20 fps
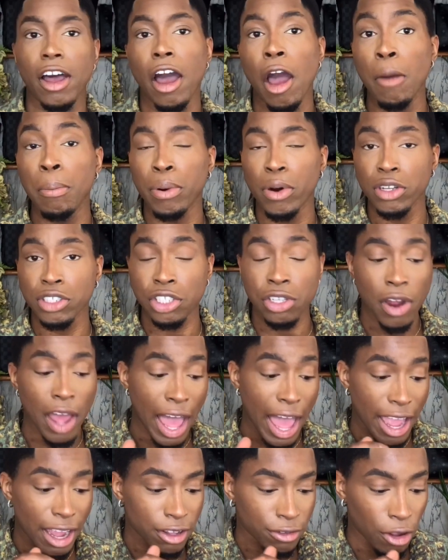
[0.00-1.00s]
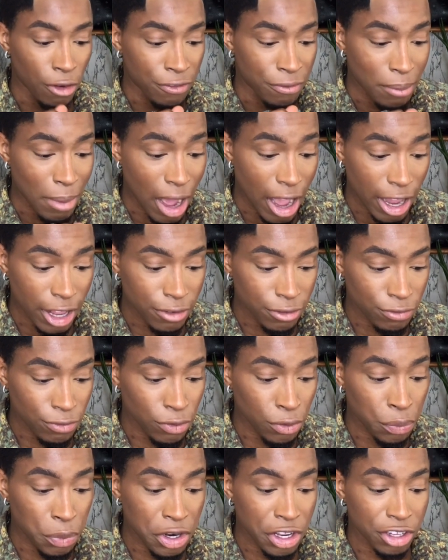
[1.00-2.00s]
A personal hack of mine for
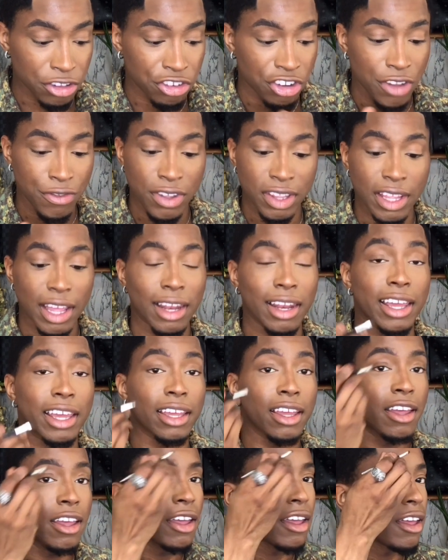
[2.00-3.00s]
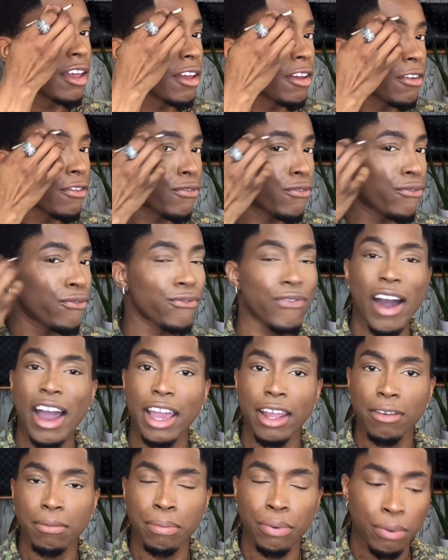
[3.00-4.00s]
really achieving that like
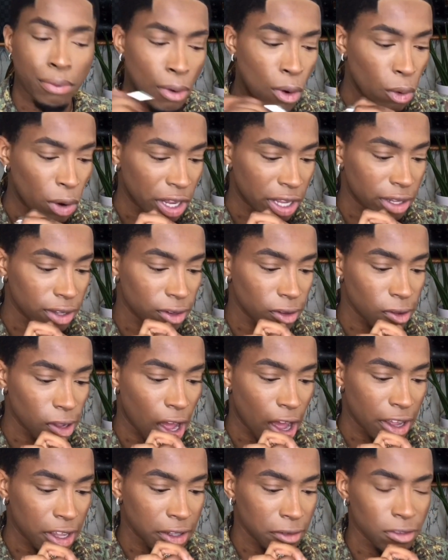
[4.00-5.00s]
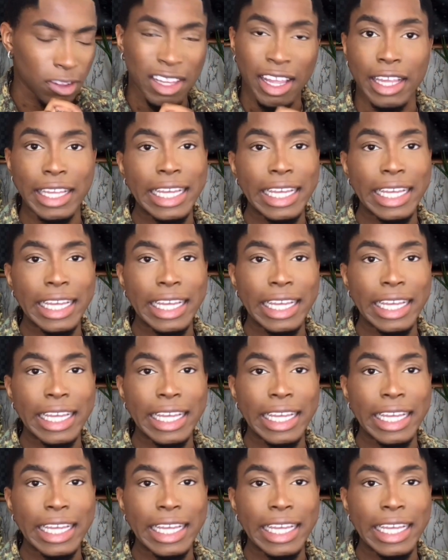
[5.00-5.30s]
fine point, like